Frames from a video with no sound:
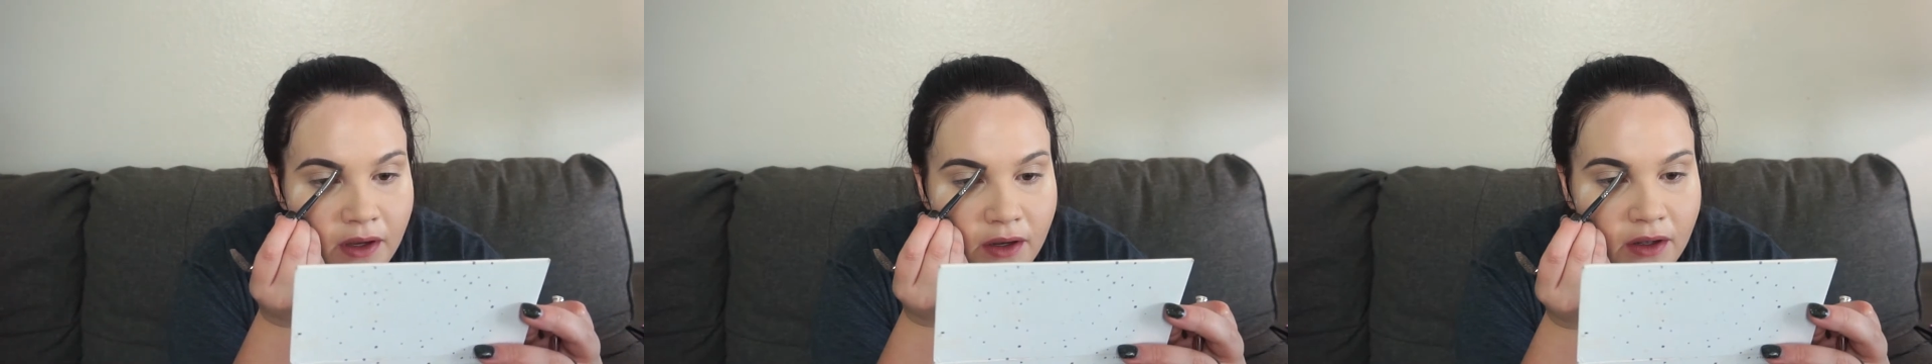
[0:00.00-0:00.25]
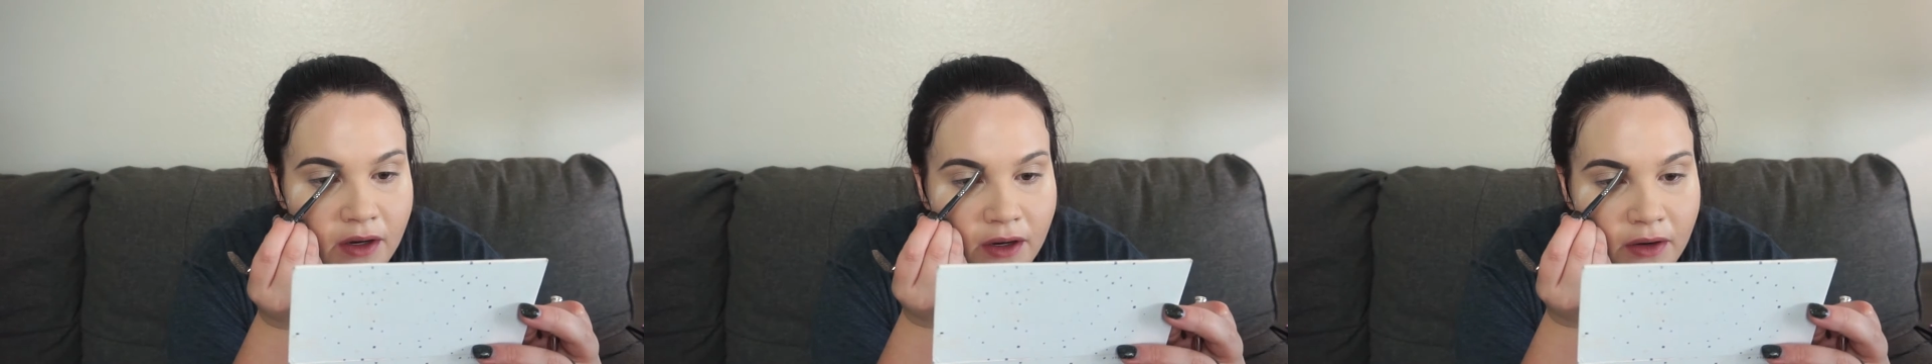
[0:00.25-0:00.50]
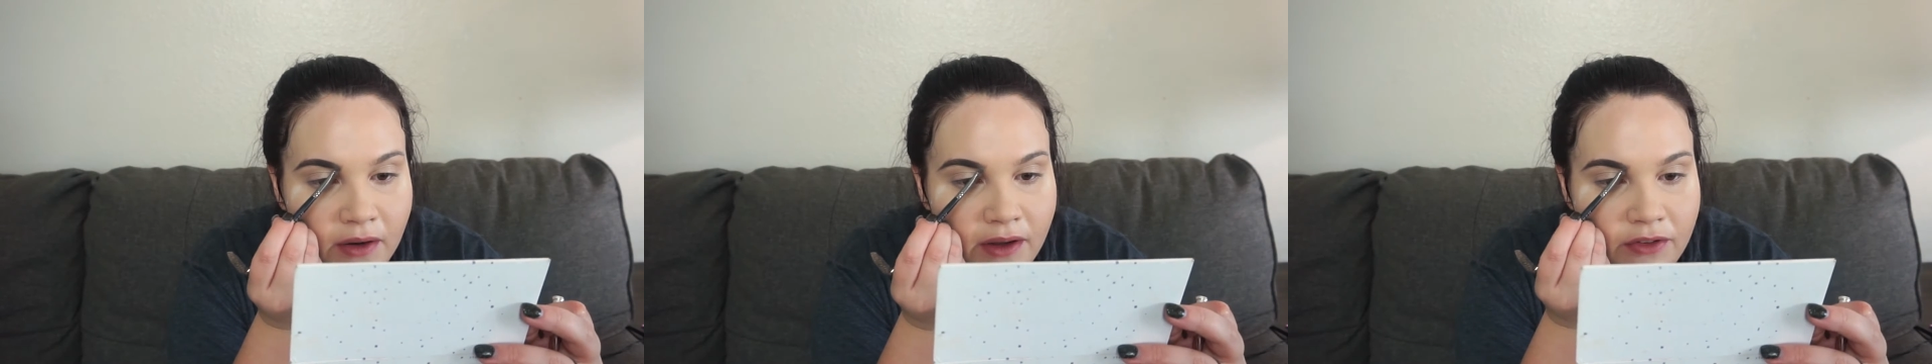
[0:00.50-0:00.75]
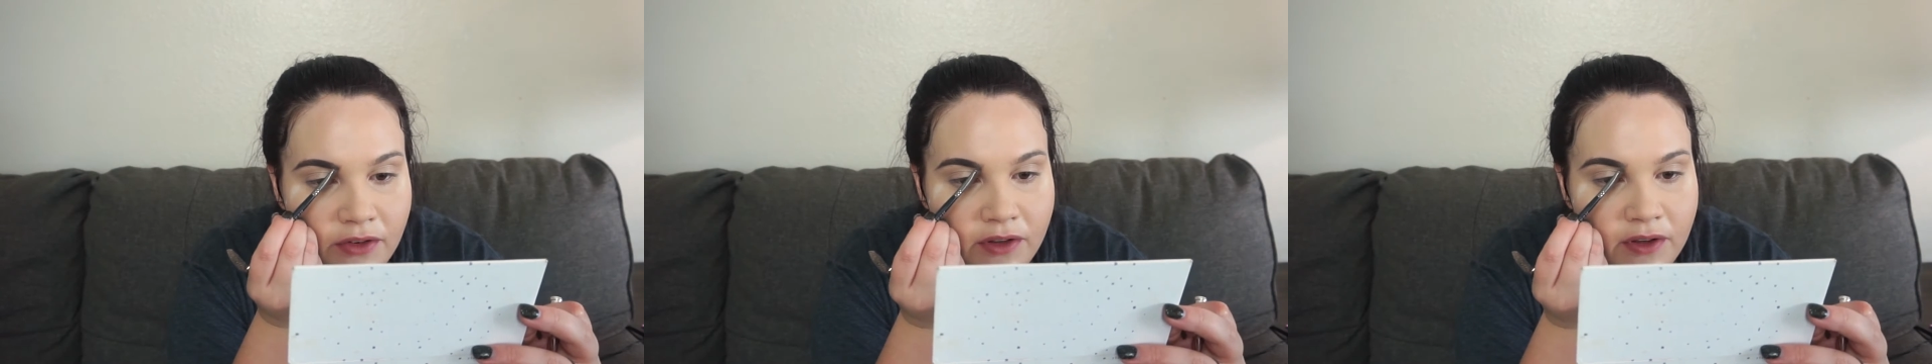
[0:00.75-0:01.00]
You know,
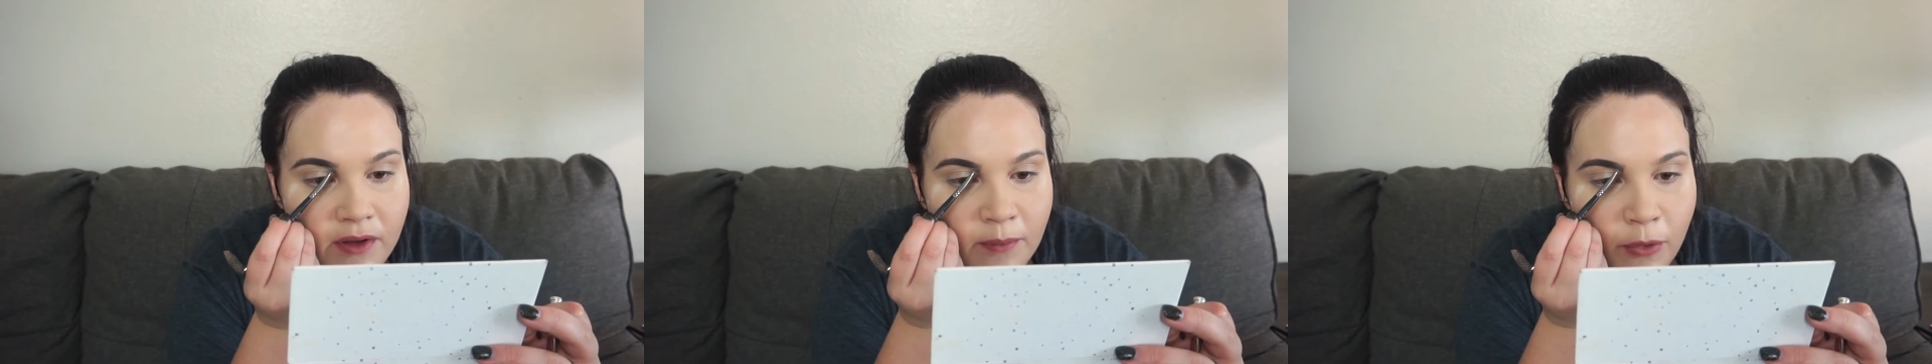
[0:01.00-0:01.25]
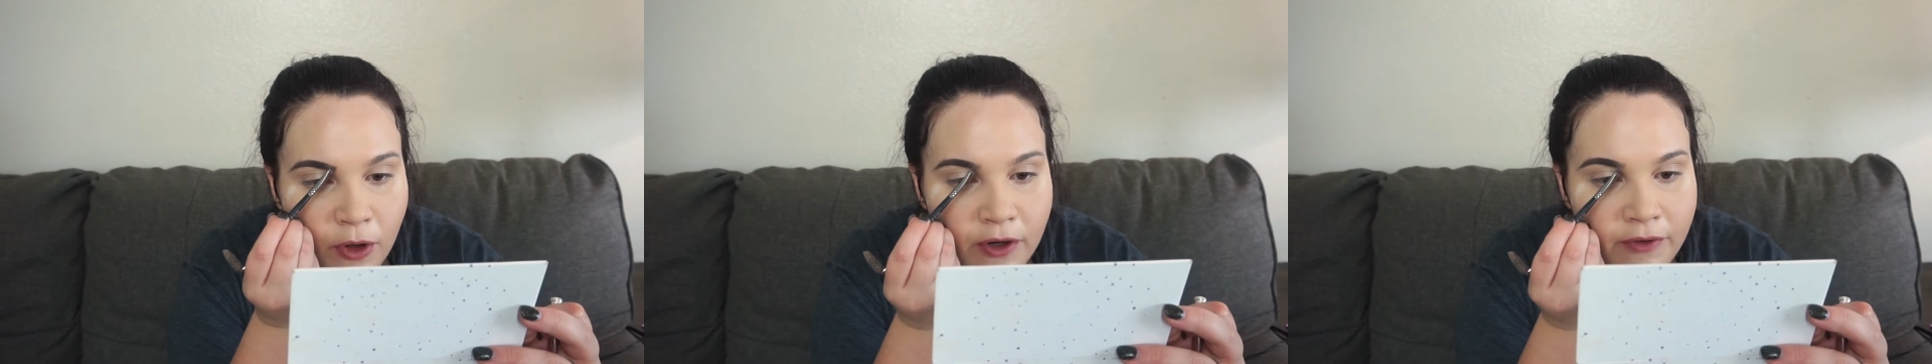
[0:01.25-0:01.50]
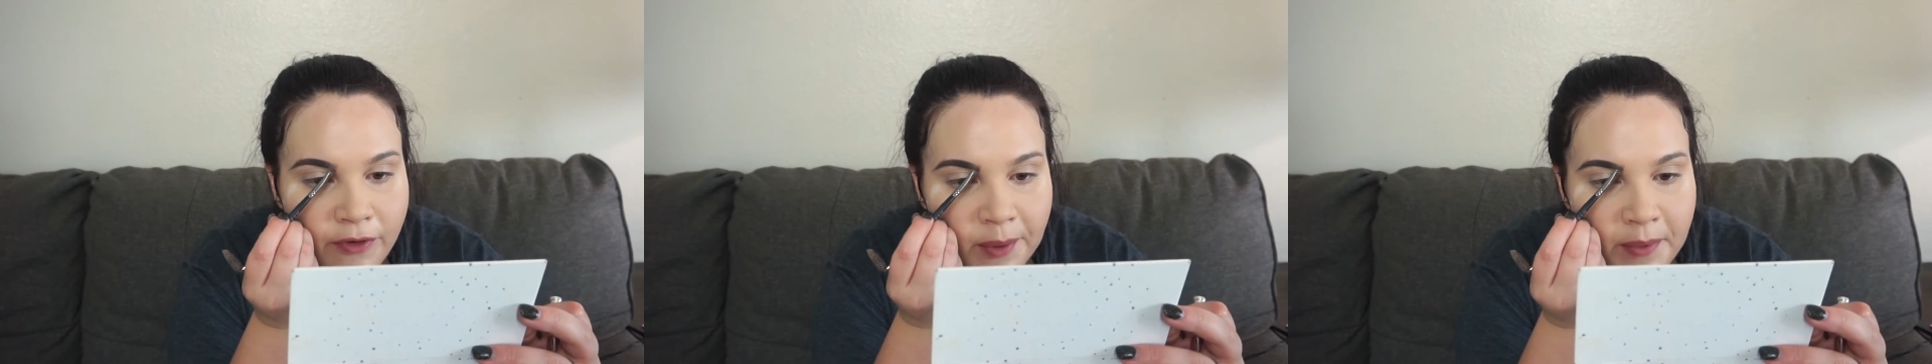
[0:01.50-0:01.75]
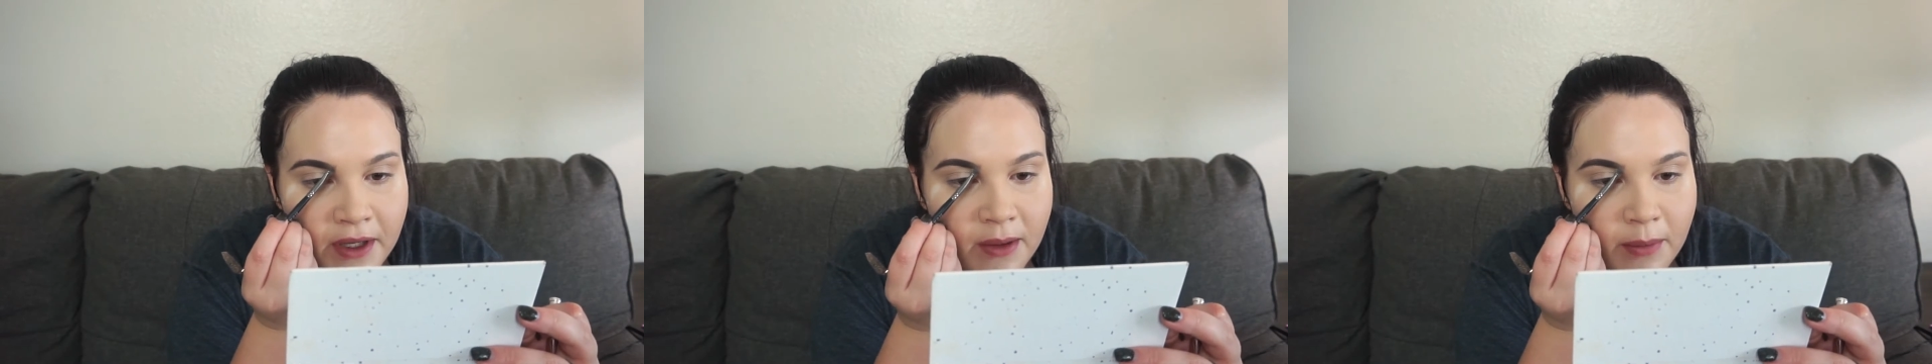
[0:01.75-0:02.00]
it's just important for
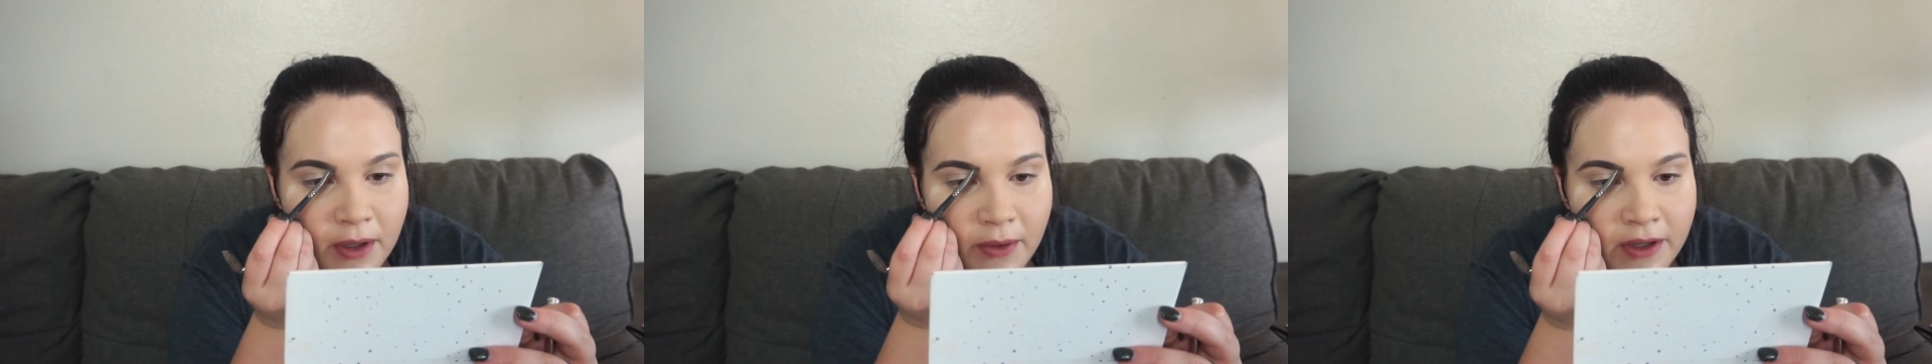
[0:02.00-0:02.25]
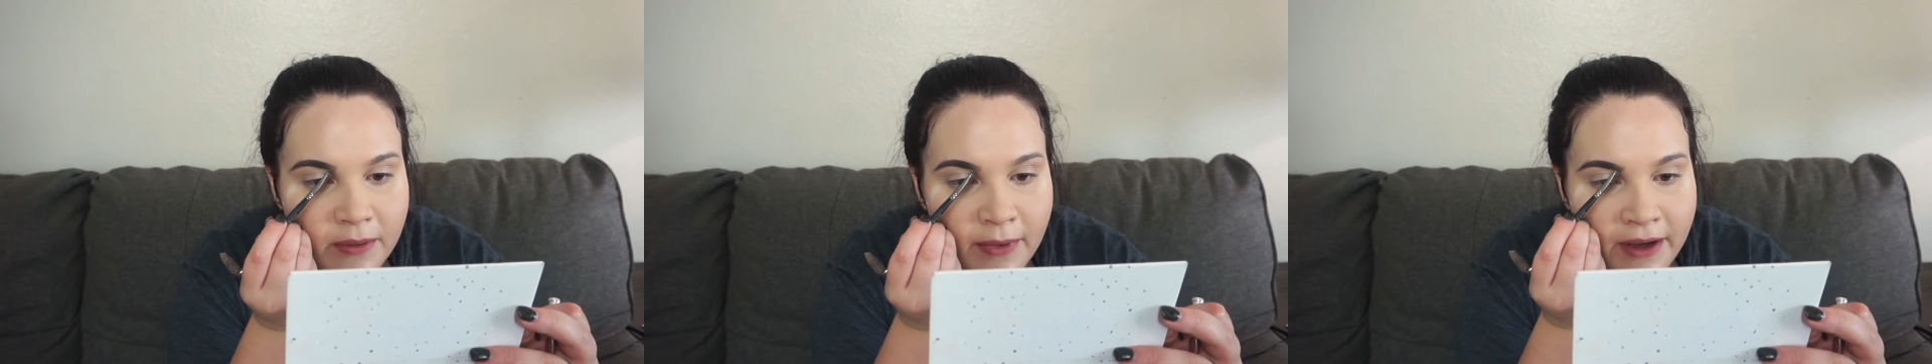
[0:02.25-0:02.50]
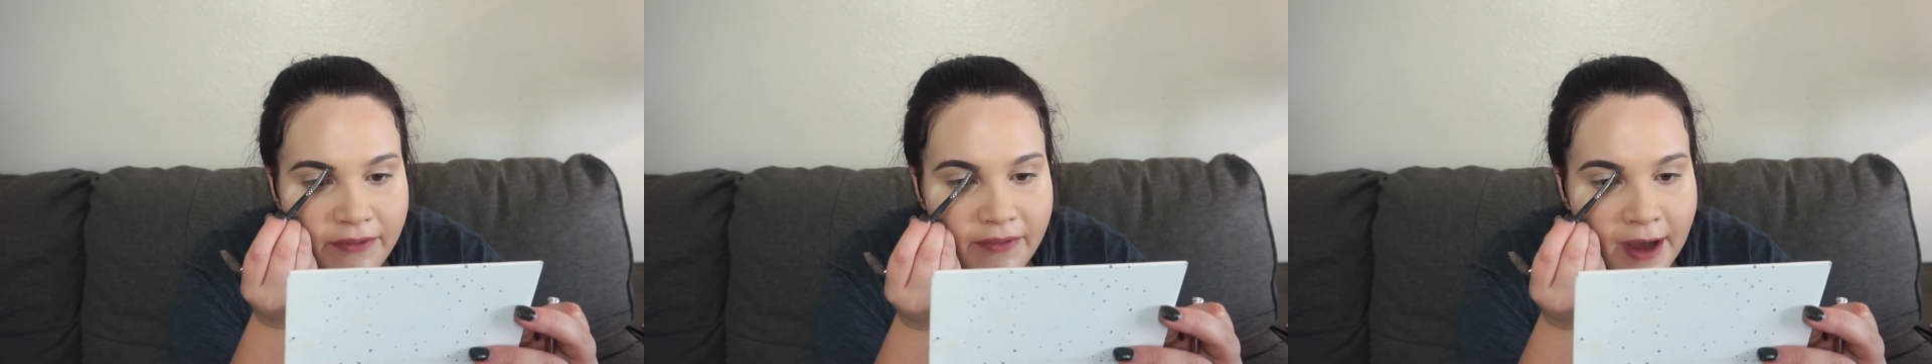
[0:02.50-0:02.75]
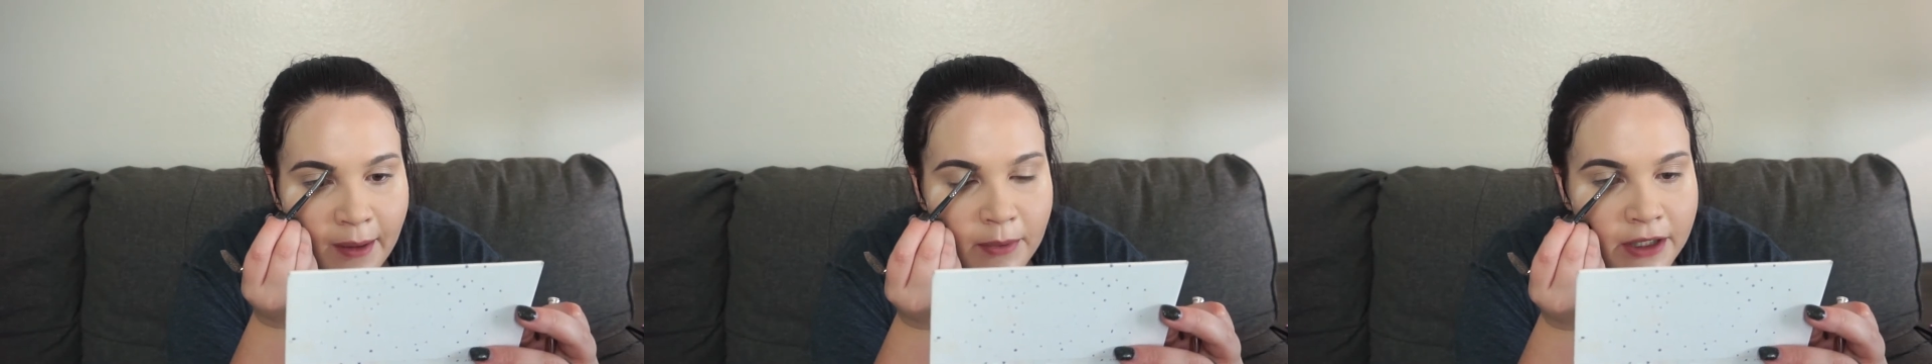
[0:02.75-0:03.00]
me to be with my
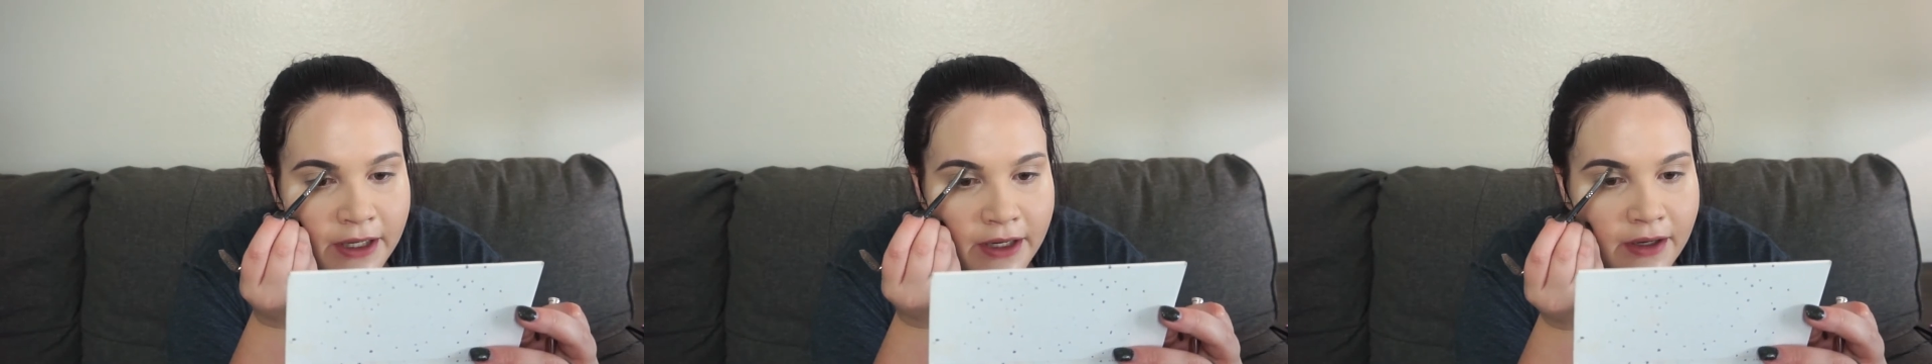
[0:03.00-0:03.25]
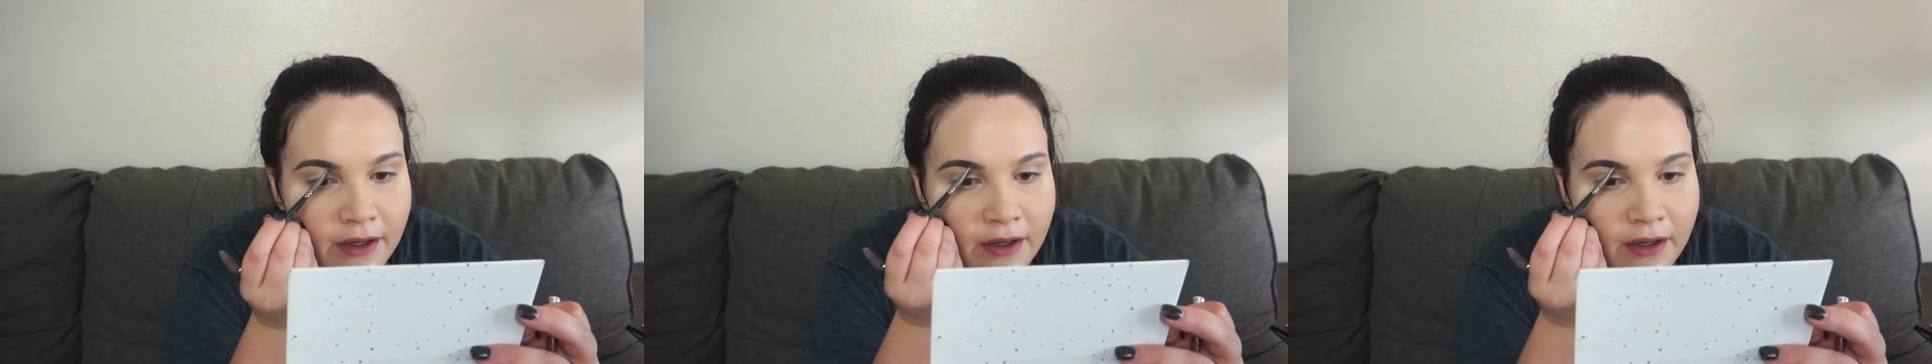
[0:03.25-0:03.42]
family.